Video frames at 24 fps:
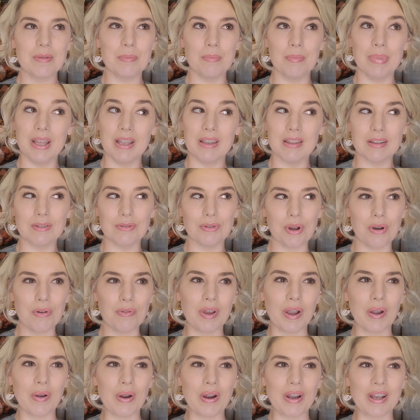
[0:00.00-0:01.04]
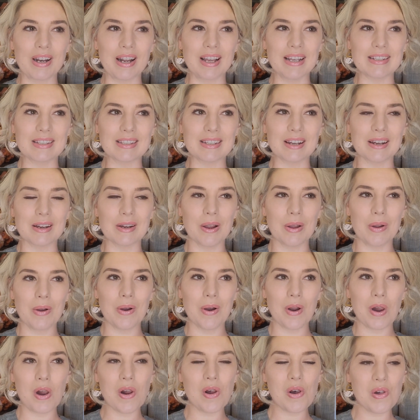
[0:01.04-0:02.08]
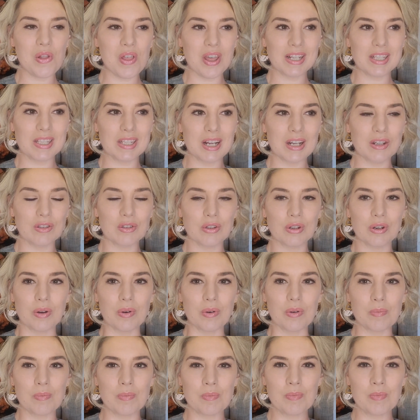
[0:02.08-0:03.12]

been the roving organizer. Oh, that's not true.